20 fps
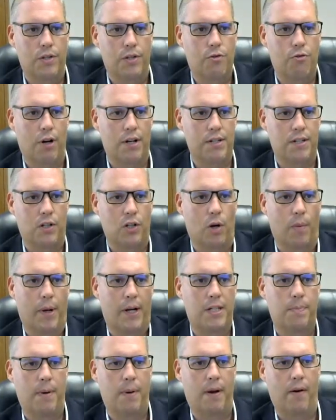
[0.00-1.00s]

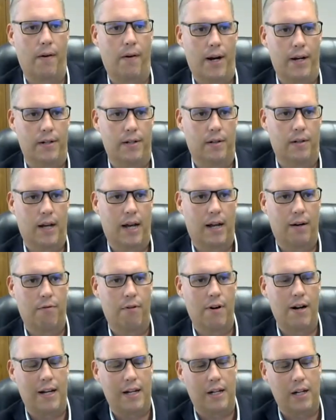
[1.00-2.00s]
Trussonomics period, and
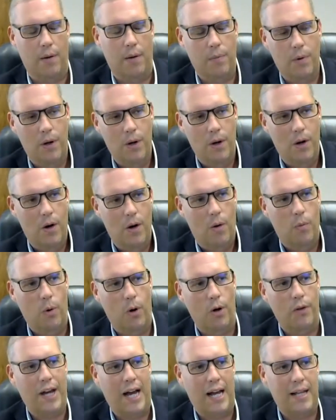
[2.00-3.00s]
really,
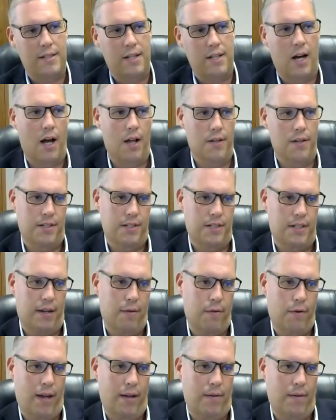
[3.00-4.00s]
what that does is
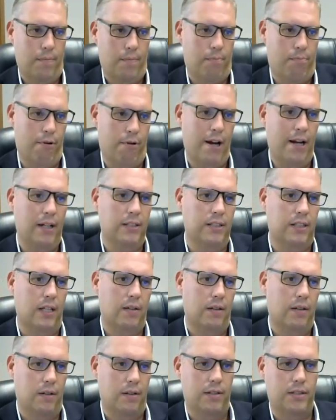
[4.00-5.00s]
it brings
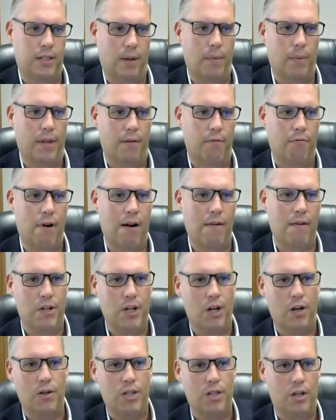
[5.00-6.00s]
some of the
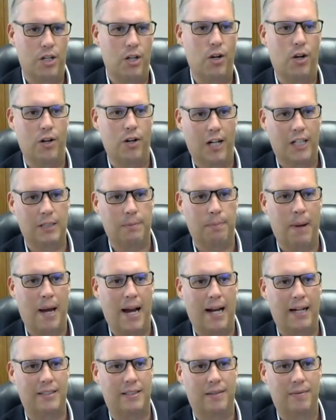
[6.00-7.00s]
revenue that you can
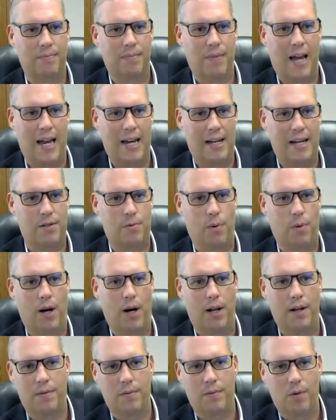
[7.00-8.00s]
expect
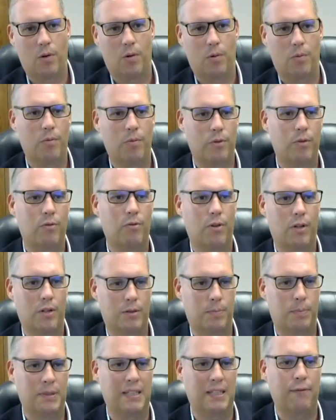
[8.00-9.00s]
H1 or
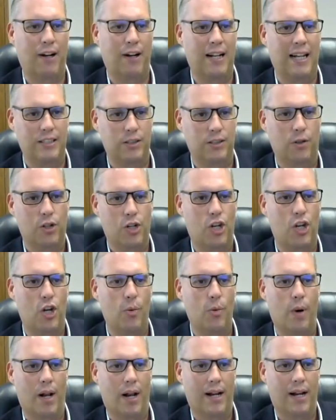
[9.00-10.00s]
specifically sort of
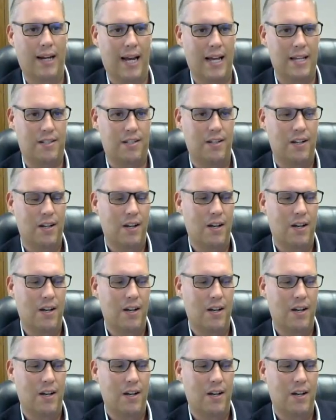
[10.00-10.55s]
Q1, I guess,